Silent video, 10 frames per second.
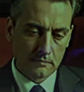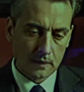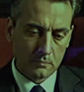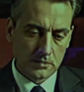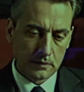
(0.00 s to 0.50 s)

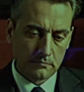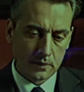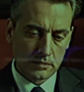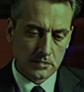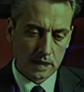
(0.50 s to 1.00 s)
That was the
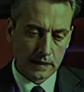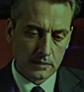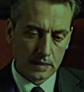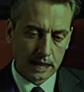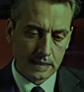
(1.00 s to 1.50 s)
first time
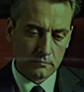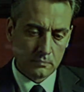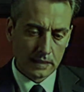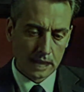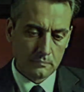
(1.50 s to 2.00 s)
he had
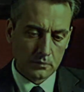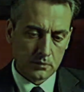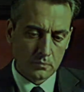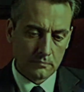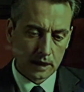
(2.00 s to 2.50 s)
ever been able
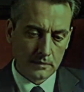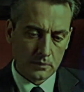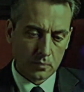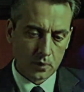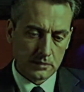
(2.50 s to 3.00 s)
to revive
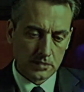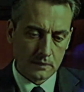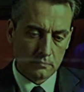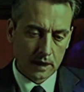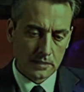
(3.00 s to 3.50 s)
the
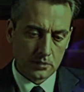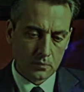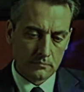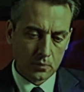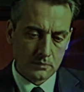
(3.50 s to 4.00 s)
quality of
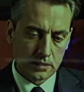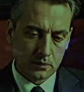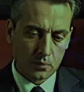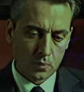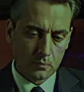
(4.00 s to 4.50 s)
rational thought
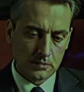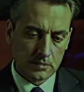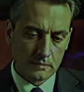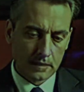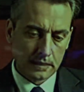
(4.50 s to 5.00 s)
in a corpse,